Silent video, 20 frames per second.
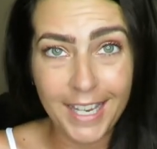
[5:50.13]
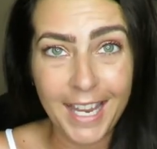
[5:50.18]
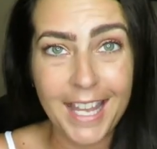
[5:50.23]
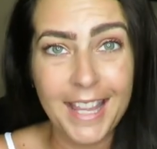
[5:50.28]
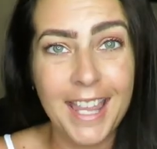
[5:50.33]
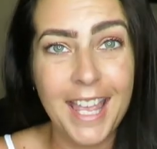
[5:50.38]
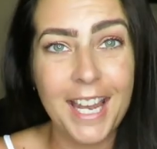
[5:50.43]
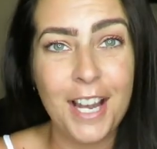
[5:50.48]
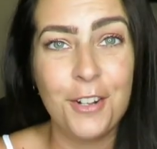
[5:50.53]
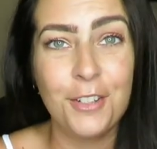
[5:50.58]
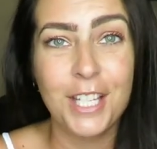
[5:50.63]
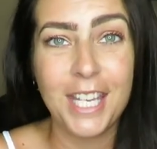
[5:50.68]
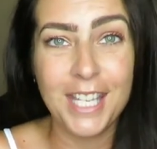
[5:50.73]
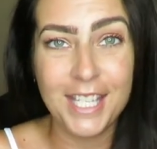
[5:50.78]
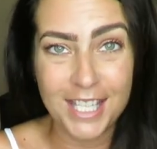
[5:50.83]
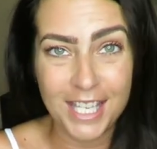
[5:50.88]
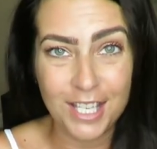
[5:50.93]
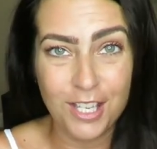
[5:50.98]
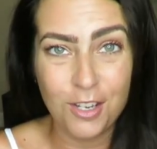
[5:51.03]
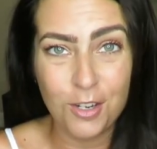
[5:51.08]
and that I'll
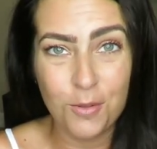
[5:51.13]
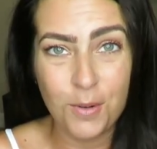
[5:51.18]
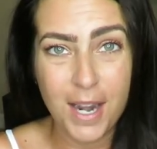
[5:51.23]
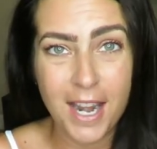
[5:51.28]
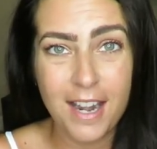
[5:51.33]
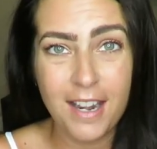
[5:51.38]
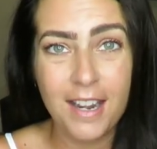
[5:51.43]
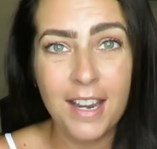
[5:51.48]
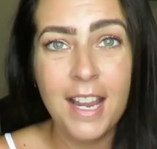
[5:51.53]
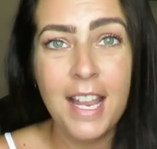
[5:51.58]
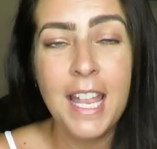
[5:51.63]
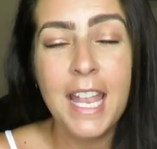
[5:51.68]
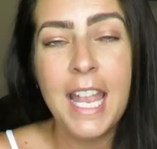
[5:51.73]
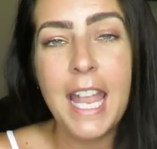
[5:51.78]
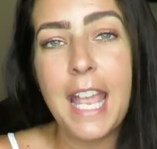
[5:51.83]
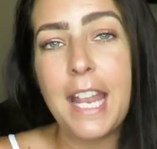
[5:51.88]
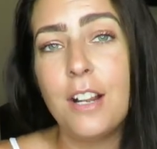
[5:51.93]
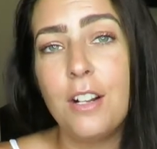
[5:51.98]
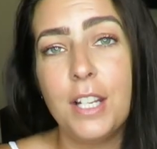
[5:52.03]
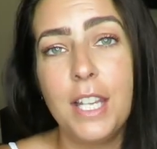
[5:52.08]
continue to wear
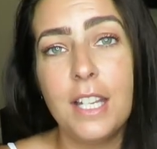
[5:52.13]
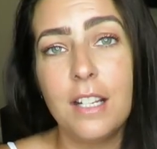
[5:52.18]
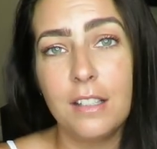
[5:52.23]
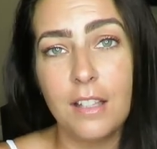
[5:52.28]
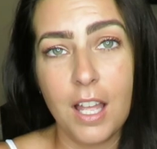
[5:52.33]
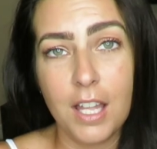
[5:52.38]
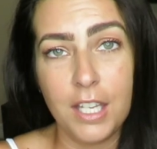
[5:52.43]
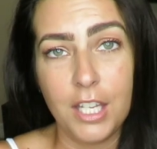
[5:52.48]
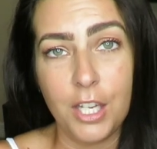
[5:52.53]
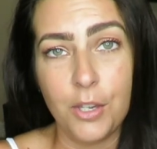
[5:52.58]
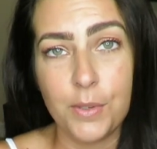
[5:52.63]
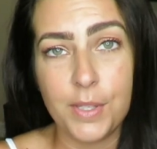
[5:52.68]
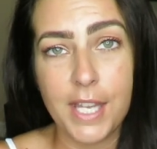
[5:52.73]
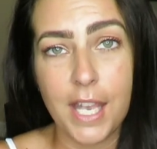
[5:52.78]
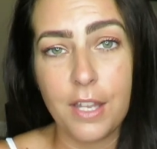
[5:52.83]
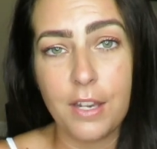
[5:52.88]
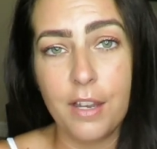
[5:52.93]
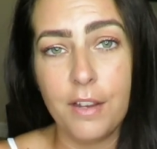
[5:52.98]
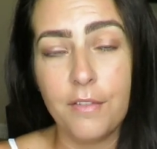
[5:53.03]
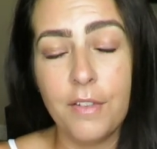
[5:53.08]
and I'll get a lot of use
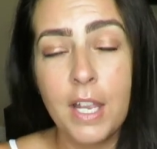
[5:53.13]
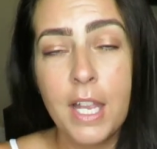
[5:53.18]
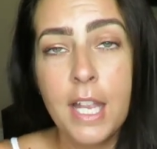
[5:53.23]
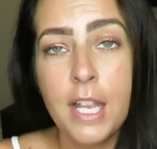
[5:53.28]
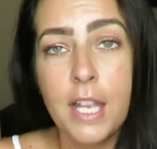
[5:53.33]
out of.